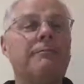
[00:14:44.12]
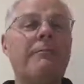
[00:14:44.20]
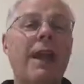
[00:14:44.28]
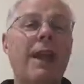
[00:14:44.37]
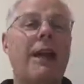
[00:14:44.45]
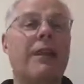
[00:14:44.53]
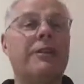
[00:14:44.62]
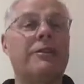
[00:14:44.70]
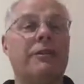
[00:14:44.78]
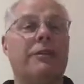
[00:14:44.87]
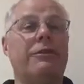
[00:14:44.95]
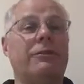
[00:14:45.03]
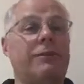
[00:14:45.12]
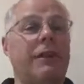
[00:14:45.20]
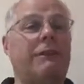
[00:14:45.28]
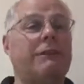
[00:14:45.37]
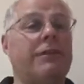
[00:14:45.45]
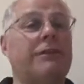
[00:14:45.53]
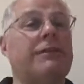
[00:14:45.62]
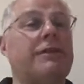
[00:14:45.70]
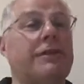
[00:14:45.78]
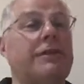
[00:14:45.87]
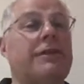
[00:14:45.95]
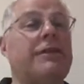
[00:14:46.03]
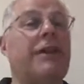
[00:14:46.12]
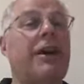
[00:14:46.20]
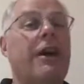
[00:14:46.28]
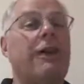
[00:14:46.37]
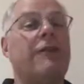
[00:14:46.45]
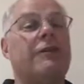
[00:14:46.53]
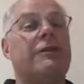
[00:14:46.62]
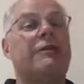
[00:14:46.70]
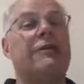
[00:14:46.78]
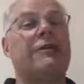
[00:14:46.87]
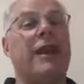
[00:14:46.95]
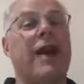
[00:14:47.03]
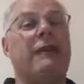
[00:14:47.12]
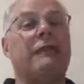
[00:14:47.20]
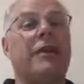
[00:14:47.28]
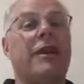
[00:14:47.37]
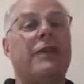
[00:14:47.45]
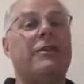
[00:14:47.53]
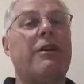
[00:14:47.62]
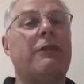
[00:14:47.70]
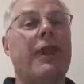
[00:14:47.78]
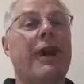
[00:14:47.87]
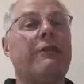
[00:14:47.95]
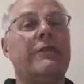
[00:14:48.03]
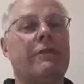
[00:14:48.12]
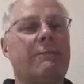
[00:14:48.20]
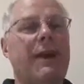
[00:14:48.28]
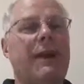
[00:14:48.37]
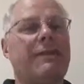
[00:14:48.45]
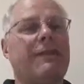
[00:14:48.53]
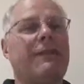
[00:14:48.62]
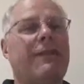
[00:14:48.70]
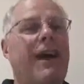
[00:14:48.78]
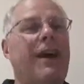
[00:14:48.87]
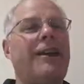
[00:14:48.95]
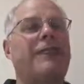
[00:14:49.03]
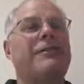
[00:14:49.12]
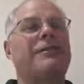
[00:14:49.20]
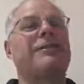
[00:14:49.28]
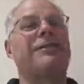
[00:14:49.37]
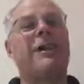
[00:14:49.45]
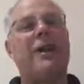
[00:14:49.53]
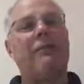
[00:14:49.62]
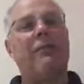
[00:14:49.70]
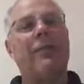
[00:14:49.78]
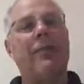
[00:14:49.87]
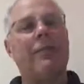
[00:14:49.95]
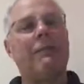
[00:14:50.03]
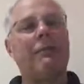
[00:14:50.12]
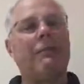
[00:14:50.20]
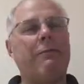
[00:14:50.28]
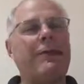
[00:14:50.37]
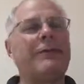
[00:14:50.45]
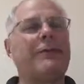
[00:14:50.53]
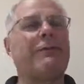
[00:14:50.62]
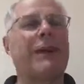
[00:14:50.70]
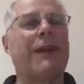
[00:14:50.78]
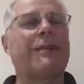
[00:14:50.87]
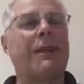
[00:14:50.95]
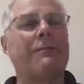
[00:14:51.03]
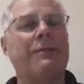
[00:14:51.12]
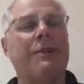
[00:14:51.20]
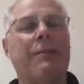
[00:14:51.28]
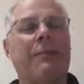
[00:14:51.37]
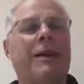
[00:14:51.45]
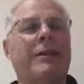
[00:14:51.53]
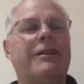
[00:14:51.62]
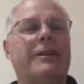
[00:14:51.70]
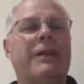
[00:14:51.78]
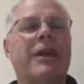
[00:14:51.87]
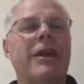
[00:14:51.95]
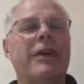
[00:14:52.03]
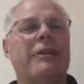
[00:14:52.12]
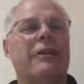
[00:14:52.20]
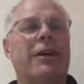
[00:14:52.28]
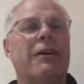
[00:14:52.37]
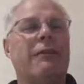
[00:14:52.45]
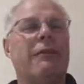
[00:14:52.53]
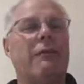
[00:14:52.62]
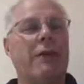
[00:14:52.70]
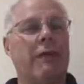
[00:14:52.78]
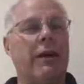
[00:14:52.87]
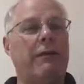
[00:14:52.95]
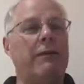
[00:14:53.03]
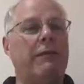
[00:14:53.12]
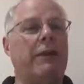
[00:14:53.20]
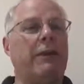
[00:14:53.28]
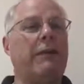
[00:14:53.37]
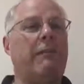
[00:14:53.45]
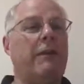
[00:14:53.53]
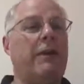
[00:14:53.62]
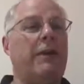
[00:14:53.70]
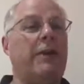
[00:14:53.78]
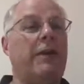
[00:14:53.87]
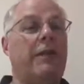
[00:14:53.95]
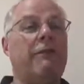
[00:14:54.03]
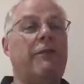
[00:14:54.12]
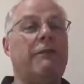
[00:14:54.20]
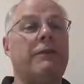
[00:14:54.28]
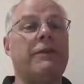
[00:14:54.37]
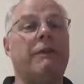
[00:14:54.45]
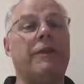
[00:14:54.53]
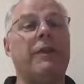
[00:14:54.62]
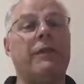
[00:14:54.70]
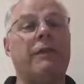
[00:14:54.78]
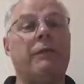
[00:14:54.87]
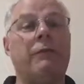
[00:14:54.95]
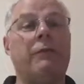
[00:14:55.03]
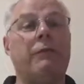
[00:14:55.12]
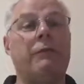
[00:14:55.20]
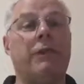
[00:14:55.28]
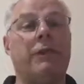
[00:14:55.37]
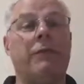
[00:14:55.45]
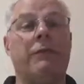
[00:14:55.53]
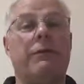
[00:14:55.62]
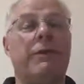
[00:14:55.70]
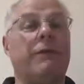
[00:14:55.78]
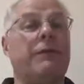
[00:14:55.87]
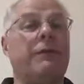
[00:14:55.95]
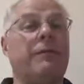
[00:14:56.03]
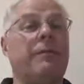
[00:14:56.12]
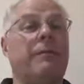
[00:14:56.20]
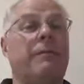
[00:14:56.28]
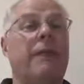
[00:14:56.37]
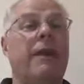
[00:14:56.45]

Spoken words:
and safe social distance, looked into his lounge. His whole lounge is massive cages where they keep all the rescue cats. Absolutely amazing. So we'll do another beer hero this week who will deliver some